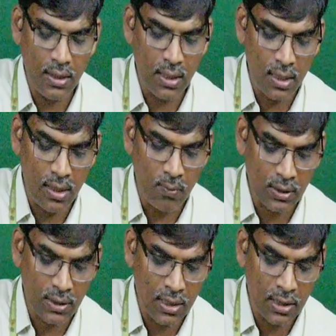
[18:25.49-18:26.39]
and
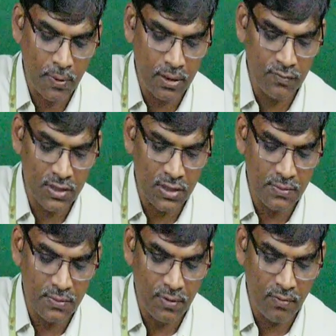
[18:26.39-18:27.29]
what current is passing
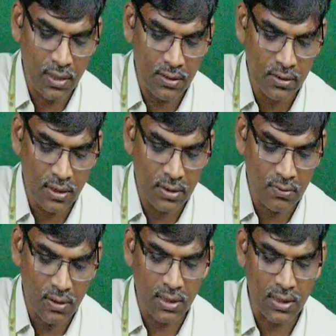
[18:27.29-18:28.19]
series field winding, that is
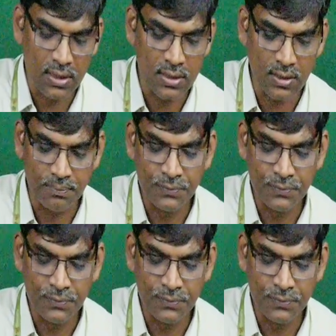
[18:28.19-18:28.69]
called ISC.